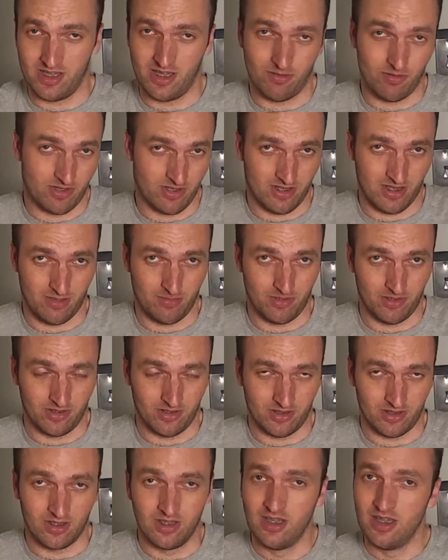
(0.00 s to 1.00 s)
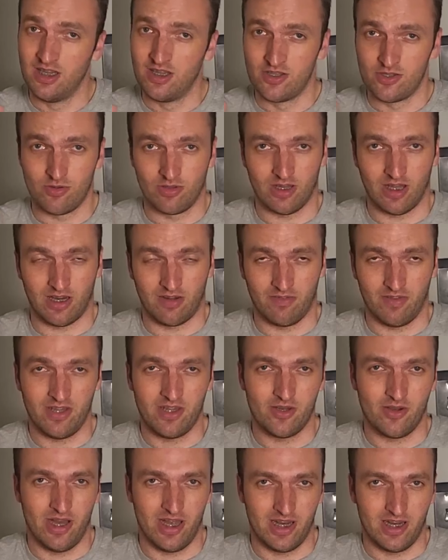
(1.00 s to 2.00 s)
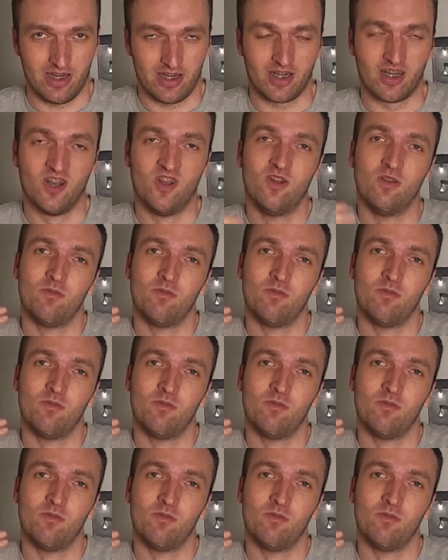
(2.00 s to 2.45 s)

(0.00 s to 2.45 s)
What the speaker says: I wasn't able to do a lot of video editing.